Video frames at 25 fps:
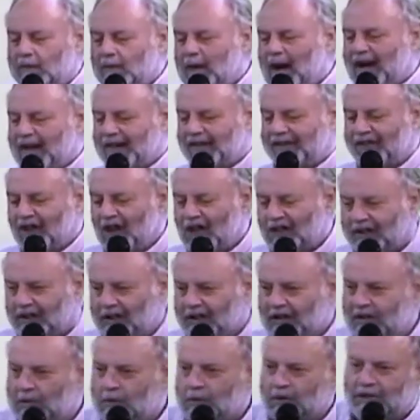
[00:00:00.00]
You might have thought
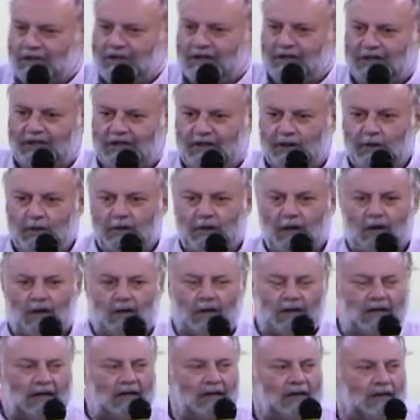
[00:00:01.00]
that you were just too
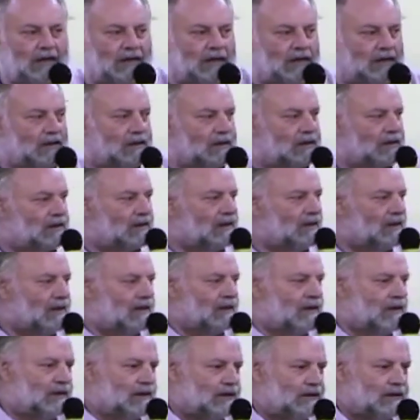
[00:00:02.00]
dirty.
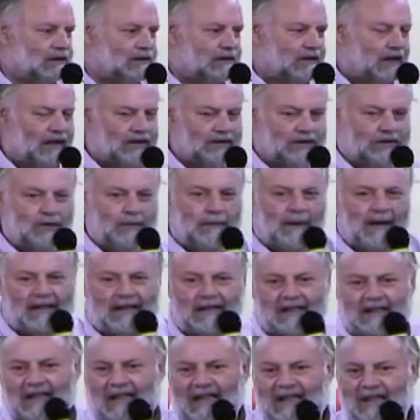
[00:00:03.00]
You've done too
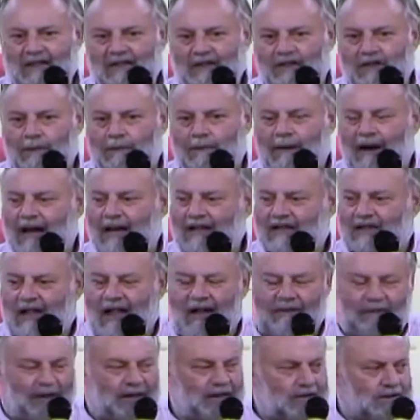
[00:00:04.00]
many things in your past
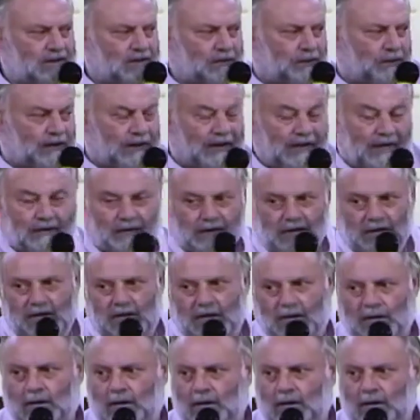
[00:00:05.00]
life that's forgiven.